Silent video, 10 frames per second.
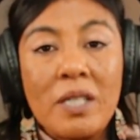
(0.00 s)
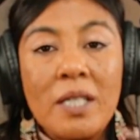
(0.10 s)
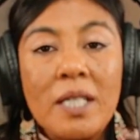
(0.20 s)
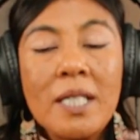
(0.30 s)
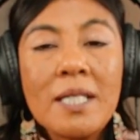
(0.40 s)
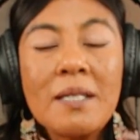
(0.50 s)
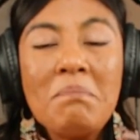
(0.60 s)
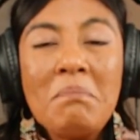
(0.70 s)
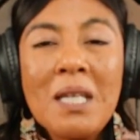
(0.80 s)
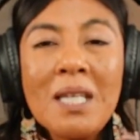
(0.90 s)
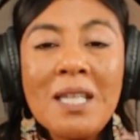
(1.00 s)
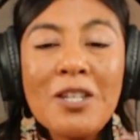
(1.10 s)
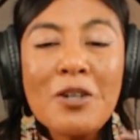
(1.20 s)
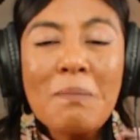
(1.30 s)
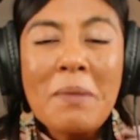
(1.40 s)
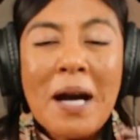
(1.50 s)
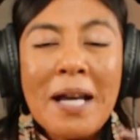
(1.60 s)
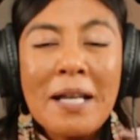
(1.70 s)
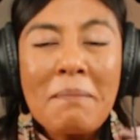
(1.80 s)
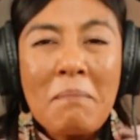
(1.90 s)
It's the meaning your
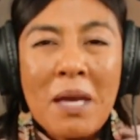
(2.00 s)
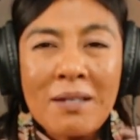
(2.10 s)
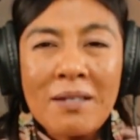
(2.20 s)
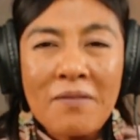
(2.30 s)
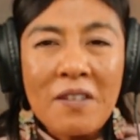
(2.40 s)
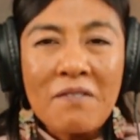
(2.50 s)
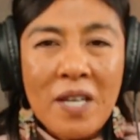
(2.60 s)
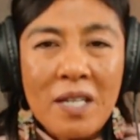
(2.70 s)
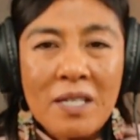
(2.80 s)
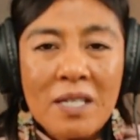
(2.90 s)
mind makes of the event.